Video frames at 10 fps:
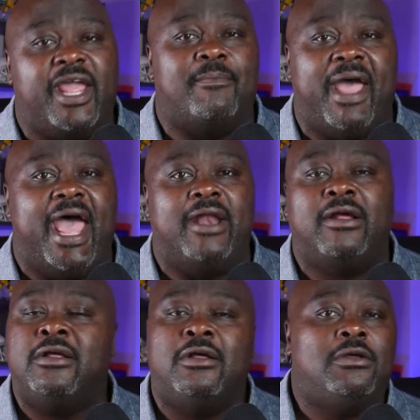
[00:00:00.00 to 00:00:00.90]
bad.
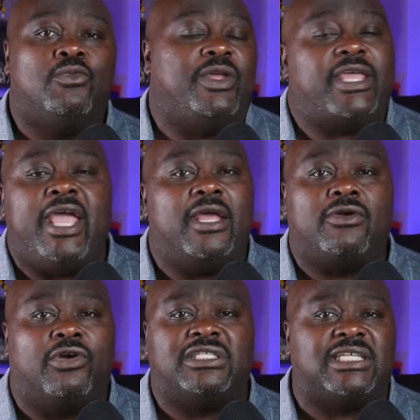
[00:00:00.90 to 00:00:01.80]
We can't
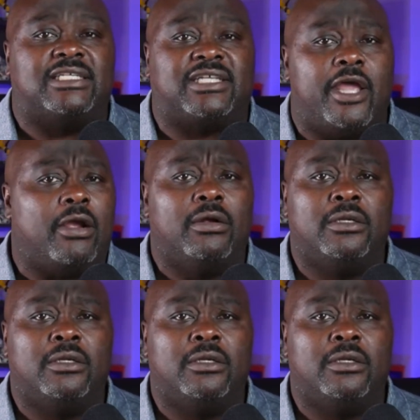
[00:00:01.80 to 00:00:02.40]
criticize the kicker?